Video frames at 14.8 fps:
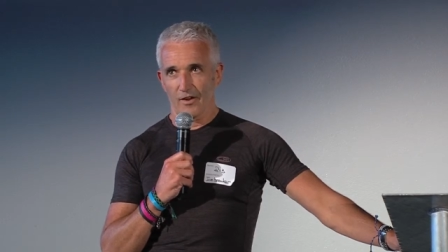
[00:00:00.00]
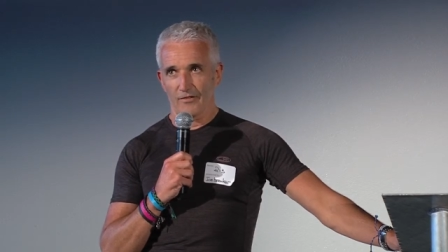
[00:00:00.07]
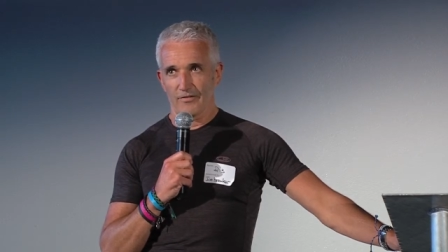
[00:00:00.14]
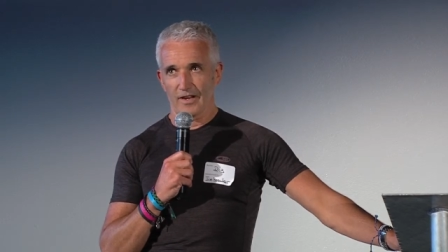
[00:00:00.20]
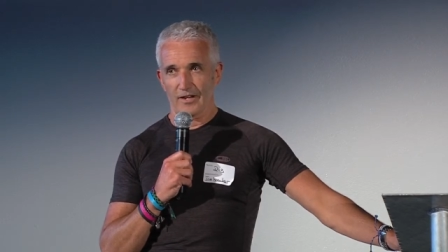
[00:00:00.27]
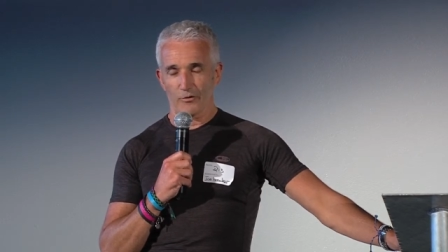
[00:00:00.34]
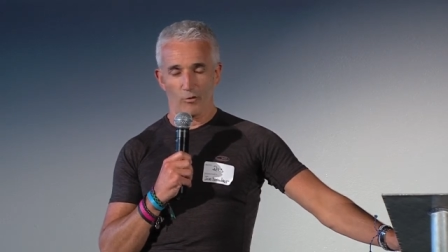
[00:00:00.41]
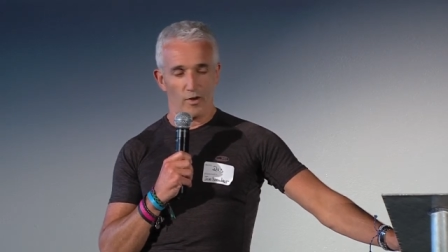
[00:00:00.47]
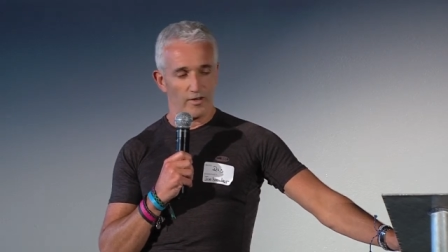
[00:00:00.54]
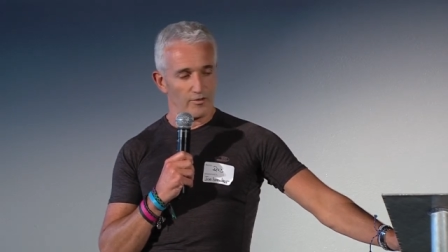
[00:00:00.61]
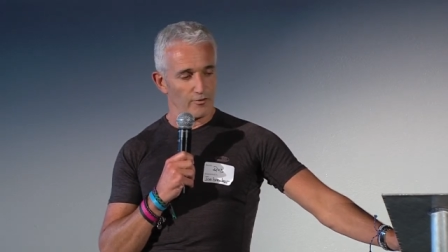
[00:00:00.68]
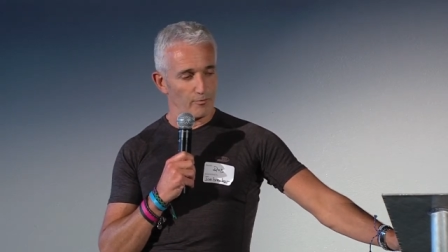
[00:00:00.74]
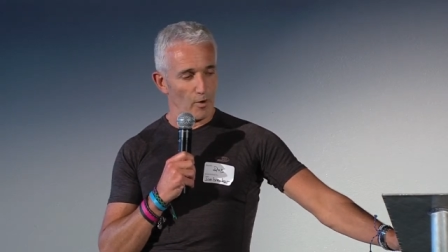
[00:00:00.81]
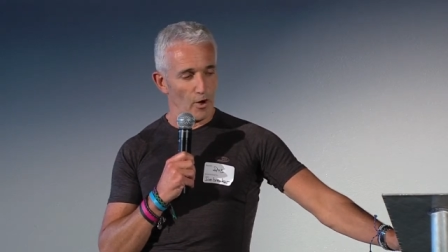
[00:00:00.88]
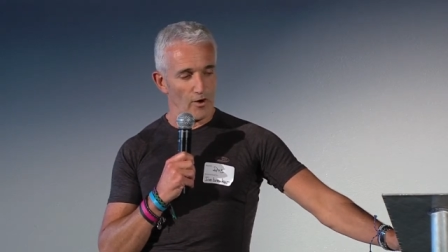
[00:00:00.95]
Uh, I found it quite
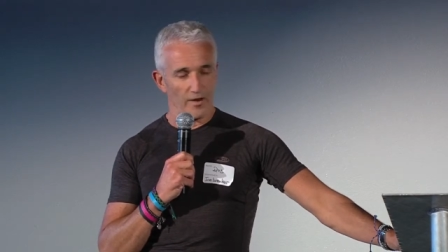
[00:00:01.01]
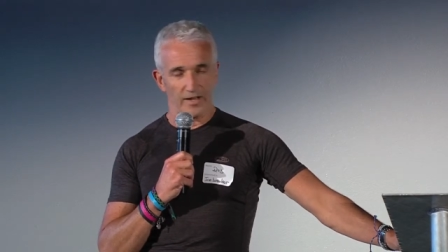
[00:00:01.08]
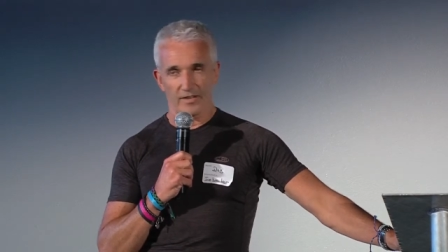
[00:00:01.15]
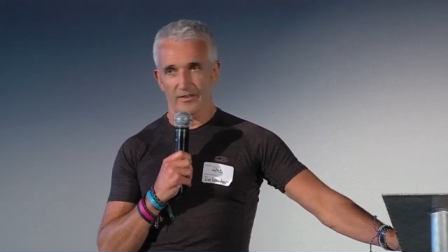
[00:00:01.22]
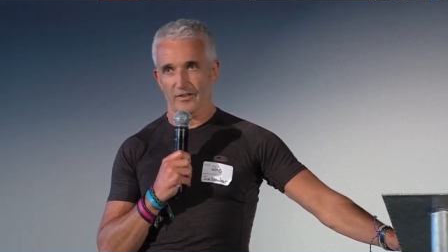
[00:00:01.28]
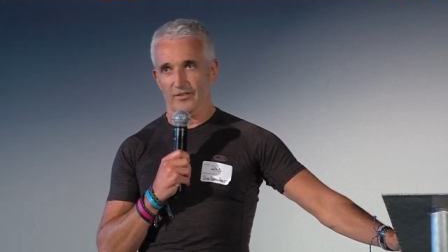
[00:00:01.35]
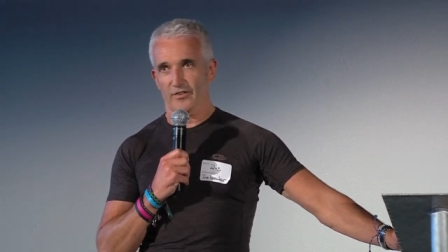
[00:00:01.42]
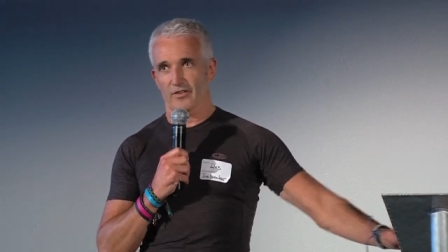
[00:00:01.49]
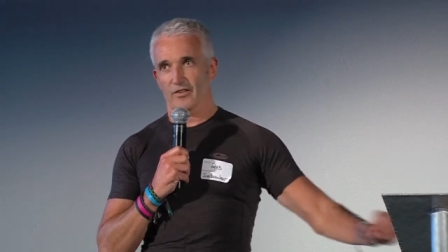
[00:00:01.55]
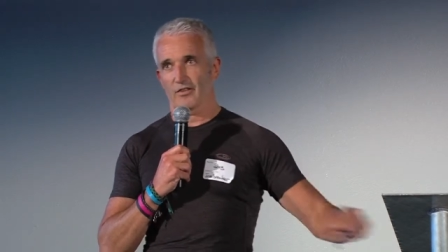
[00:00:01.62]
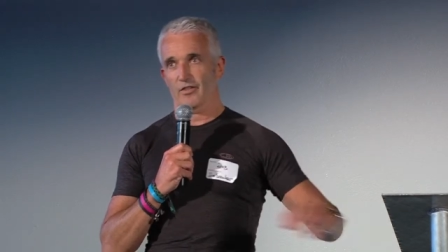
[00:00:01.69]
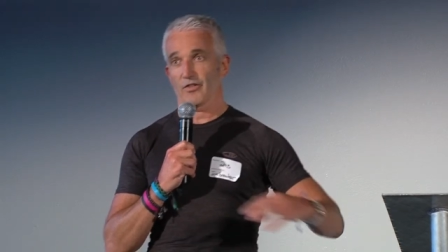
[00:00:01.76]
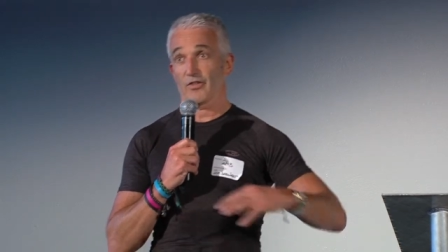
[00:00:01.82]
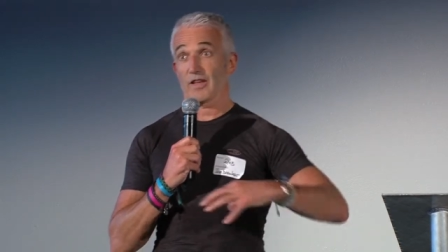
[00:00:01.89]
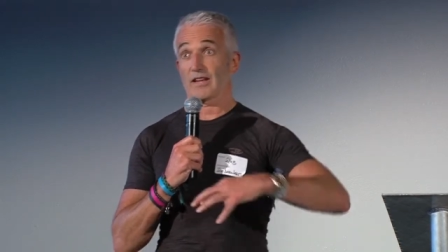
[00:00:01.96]
inspiring, just
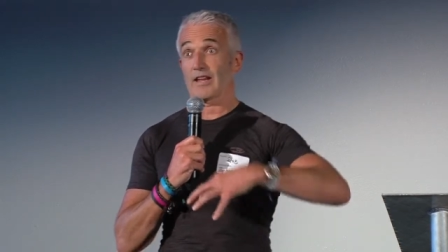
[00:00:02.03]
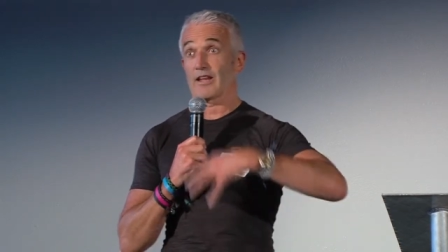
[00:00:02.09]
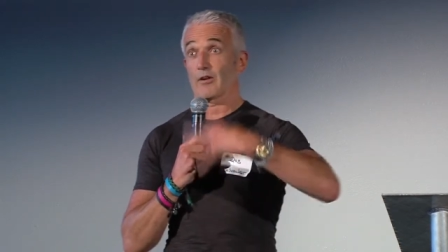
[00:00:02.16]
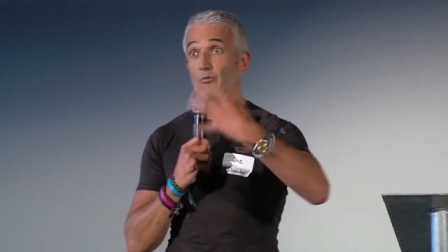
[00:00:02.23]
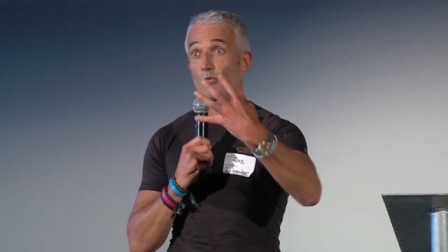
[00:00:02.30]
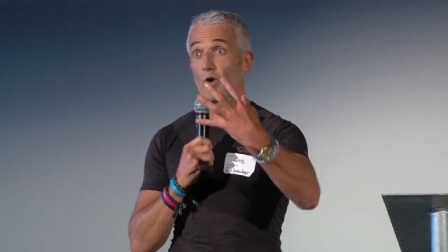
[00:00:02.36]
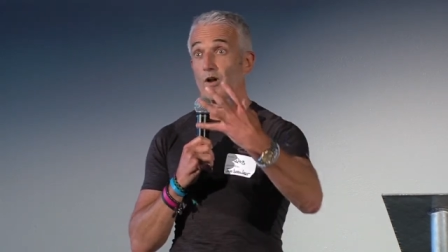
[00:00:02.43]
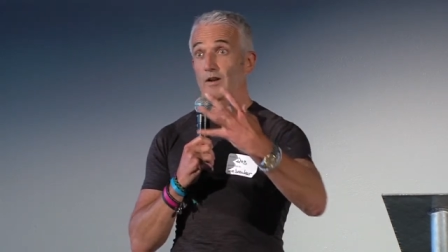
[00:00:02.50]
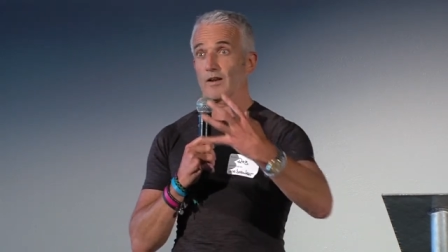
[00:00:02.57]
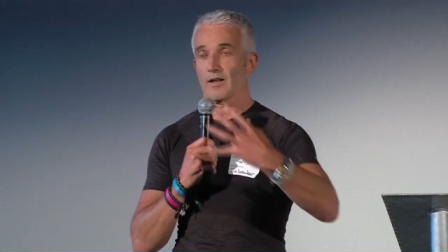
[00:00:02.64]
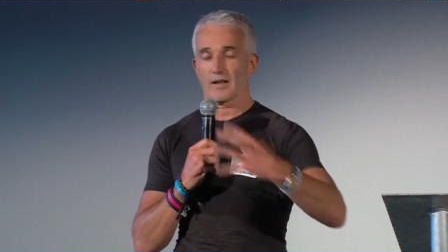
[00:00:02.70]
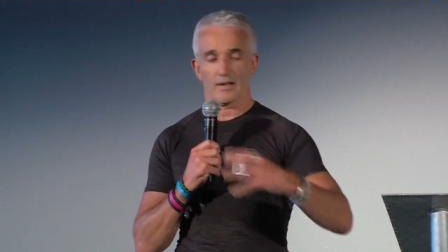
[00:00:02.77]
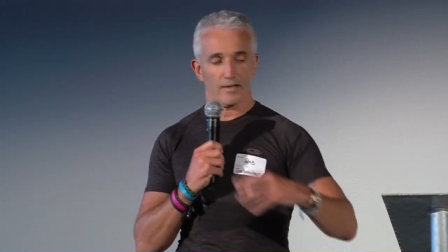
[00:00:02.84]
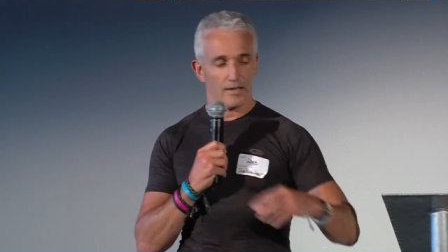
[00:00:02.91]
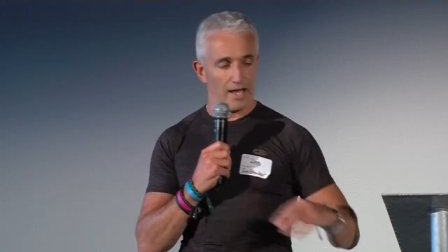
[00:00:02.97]
thinking
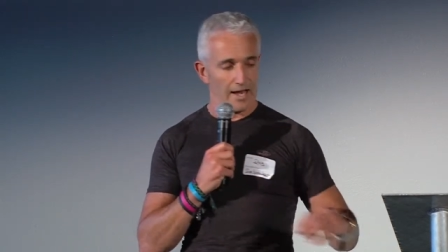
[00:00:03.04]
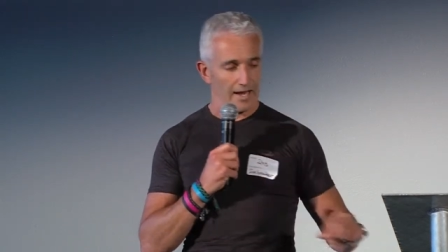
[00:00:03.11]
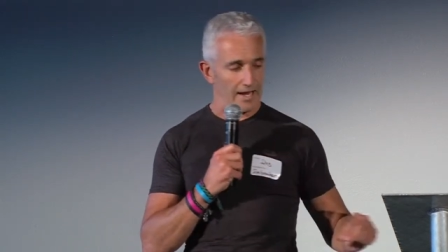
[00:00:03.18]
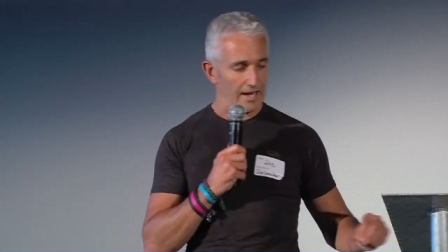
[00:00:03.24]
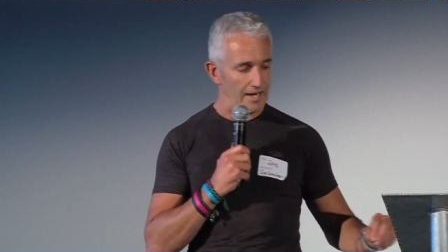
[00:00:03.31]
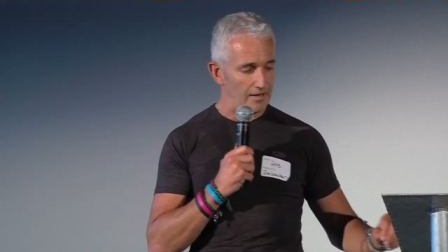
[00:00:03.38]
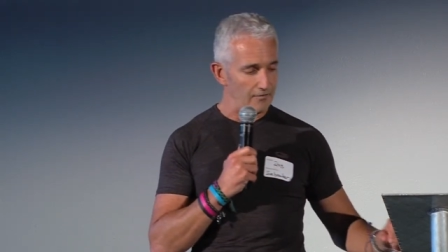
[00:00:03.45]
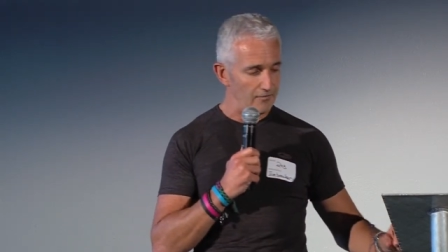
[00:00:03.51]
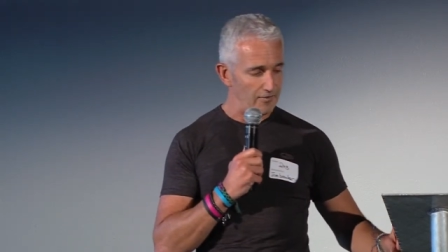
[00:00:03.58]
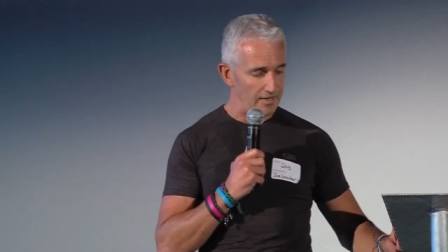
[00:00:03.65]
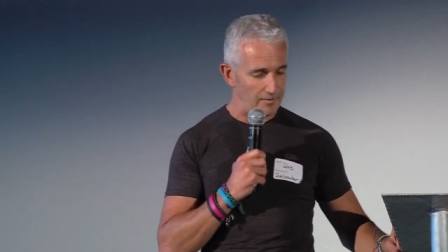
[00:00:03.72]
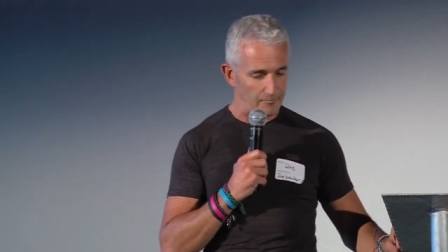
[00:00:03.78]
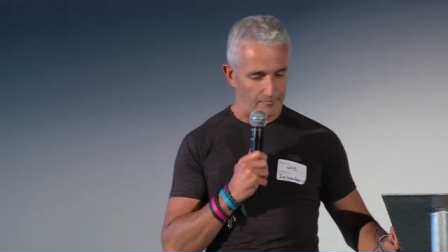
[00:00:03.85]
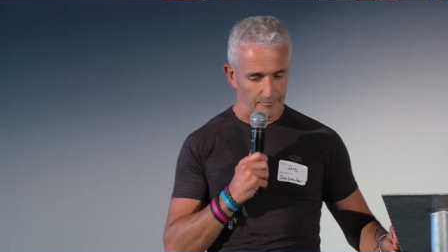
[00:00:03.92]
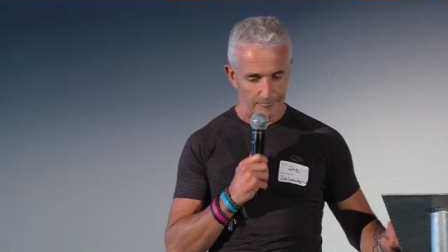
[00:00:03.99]
what lay ahead of
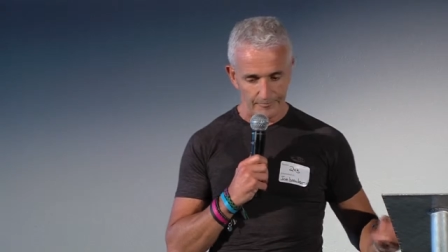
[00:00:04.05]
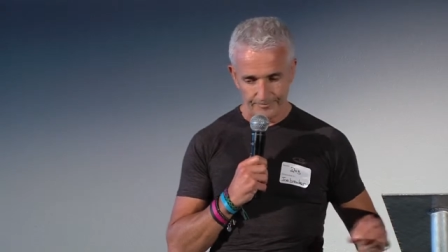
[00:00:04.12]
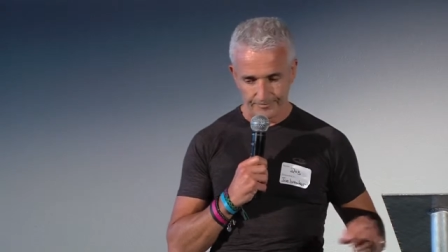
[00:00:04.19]
them.